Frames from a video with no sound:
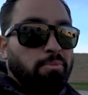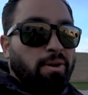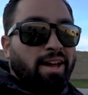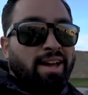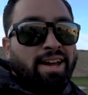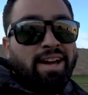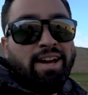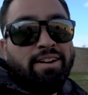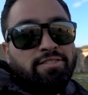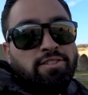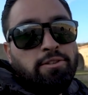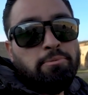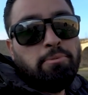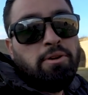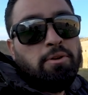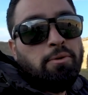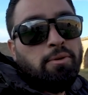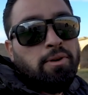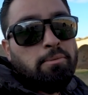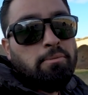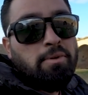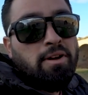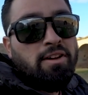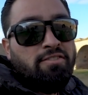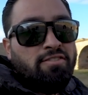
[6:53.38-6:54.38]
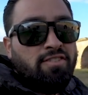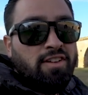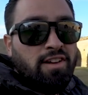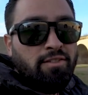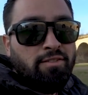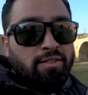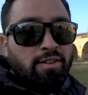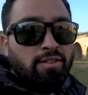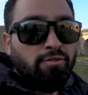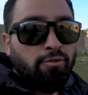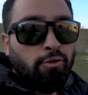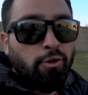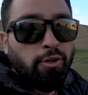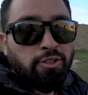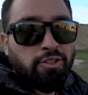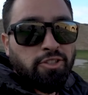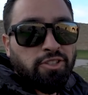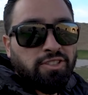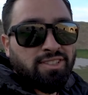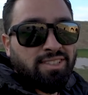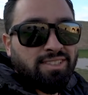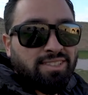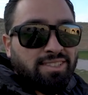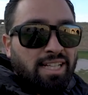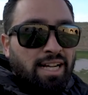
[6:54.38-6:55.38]
might have to be one of my favorite
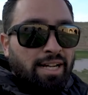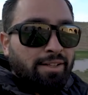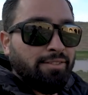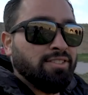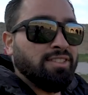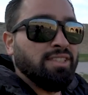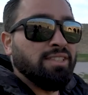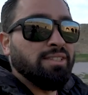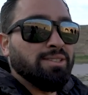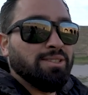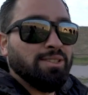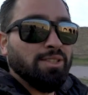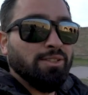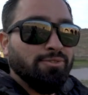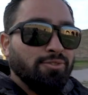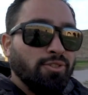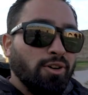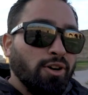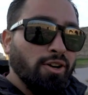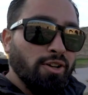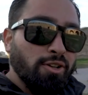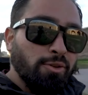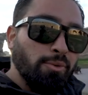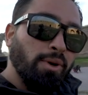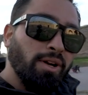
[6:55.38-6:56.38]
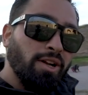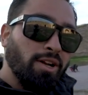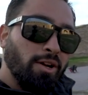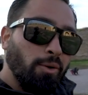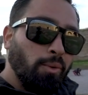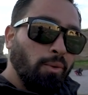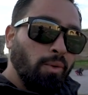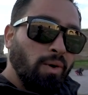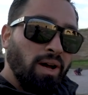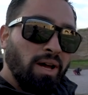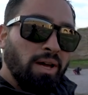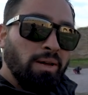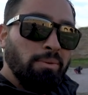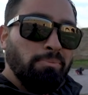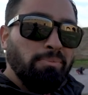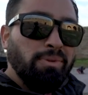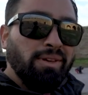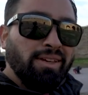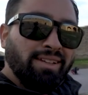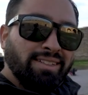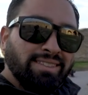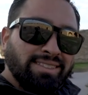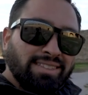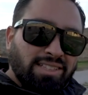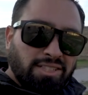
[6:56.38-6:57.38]
fortresses that I've seen so far. You want to know why?
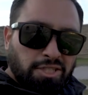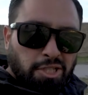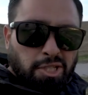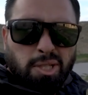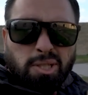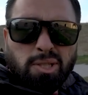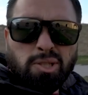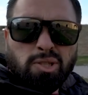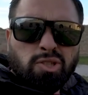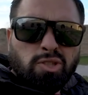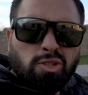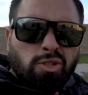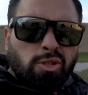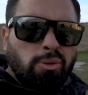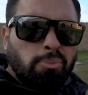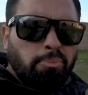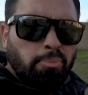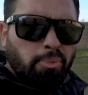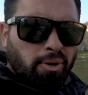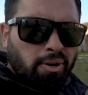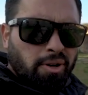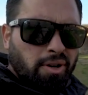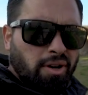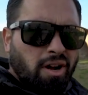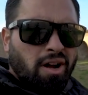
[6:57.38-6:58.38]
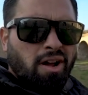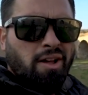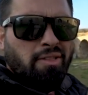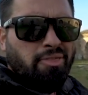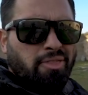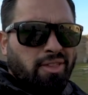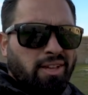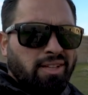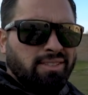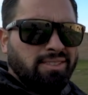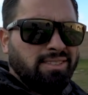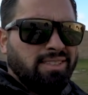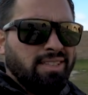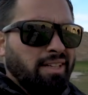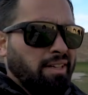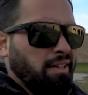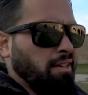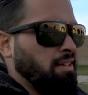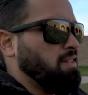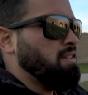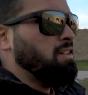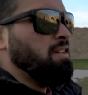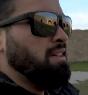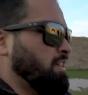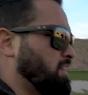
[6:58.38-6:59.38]
Because it's just super authentic.
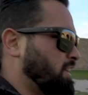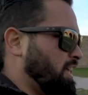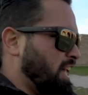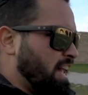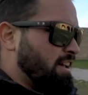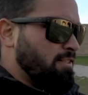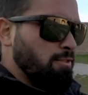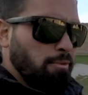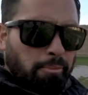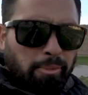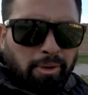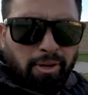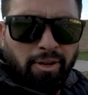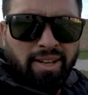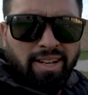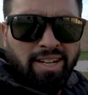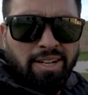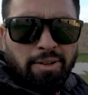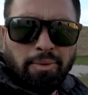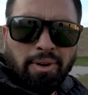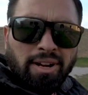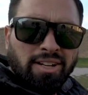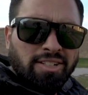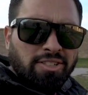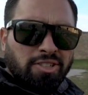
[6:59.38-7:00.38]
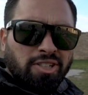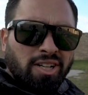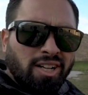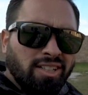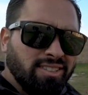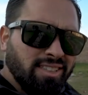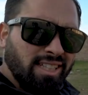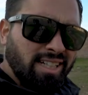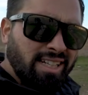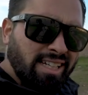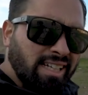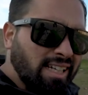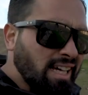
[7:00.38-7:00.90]
They haven't built any restaurants, any